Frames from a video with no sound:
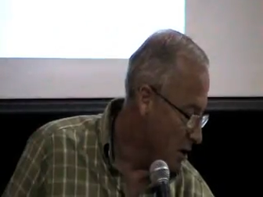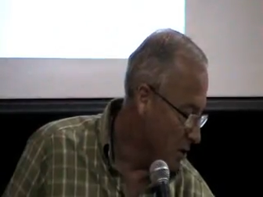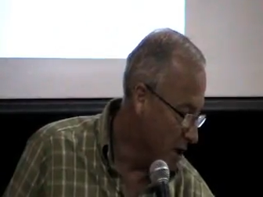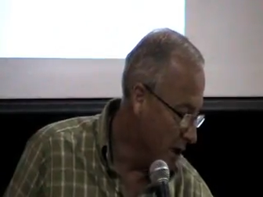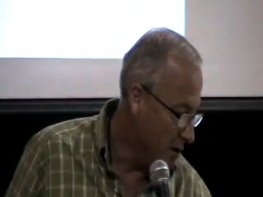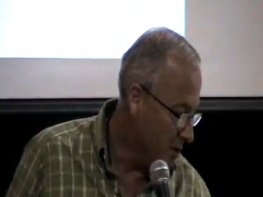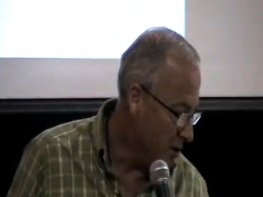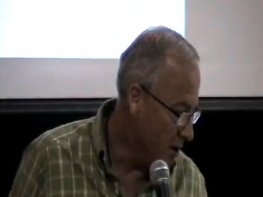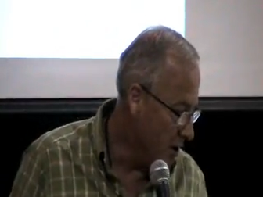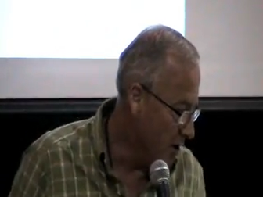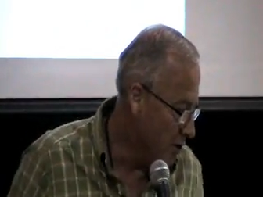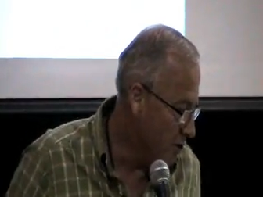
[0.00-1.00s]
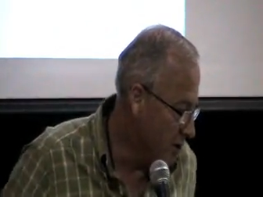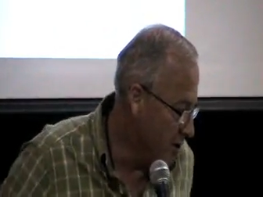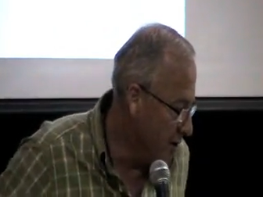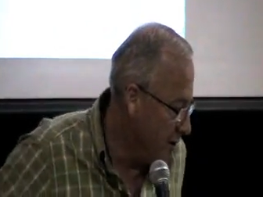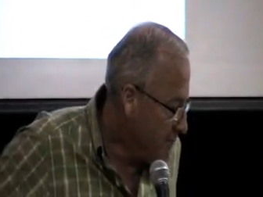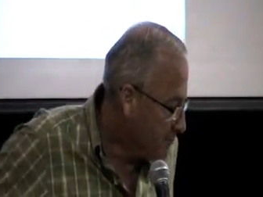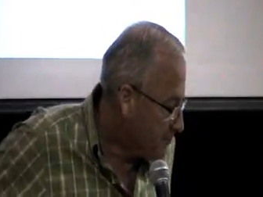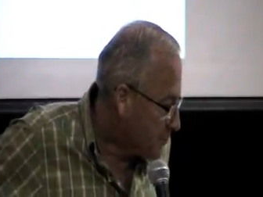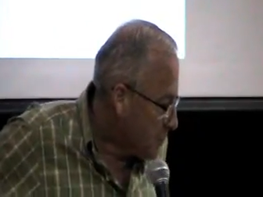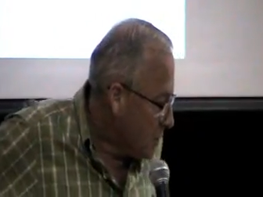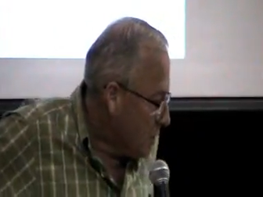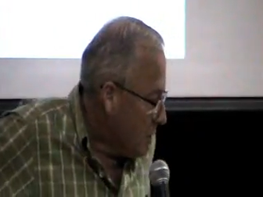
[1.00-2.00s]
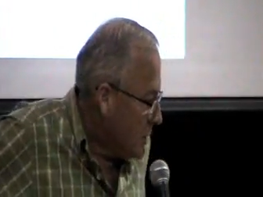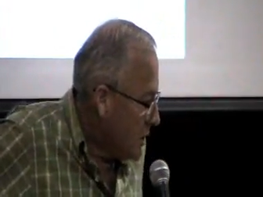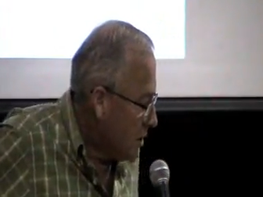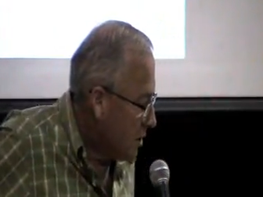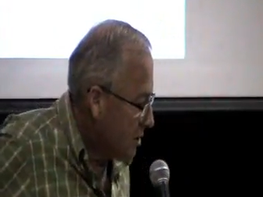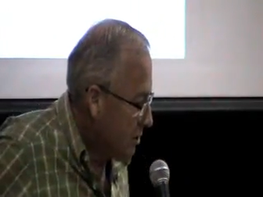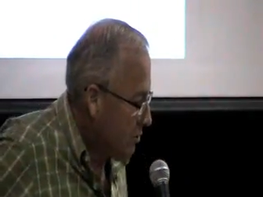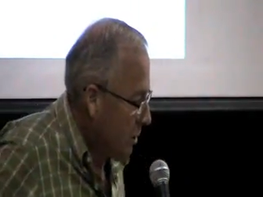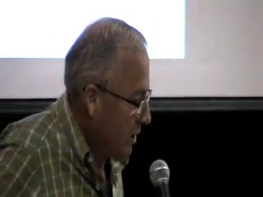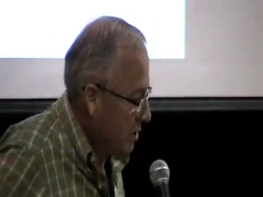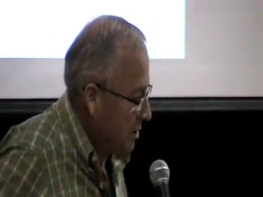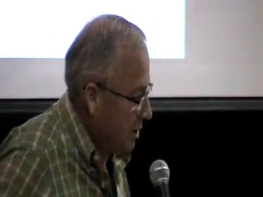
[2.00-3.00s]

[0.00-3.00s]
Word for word: Okay, dirty electricity. This is what